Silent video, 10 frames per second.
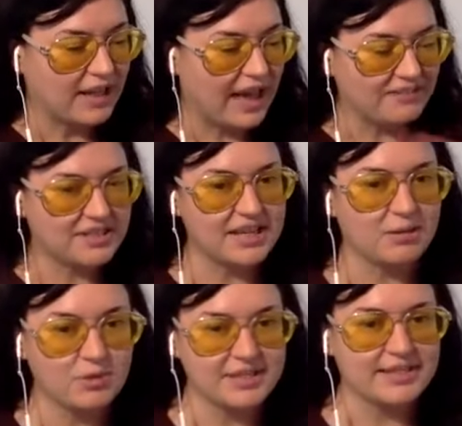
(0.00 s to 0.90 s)
have to take
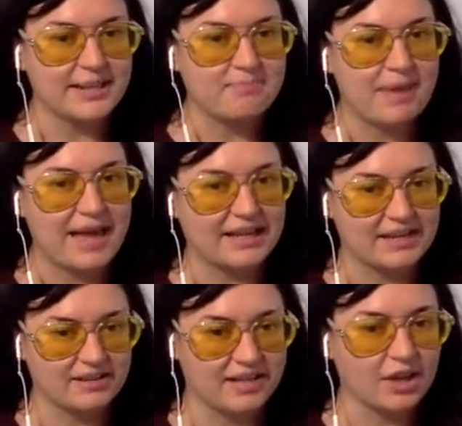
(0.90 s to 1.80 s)
one step back
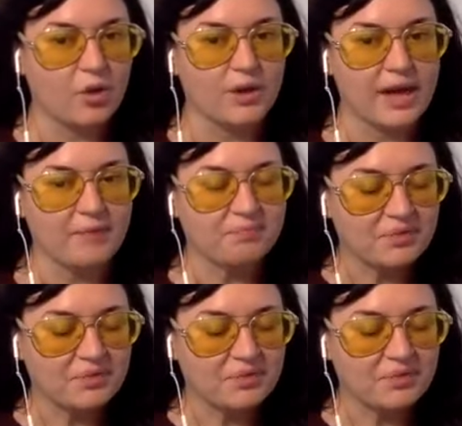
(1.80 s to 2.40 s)
and think, okay,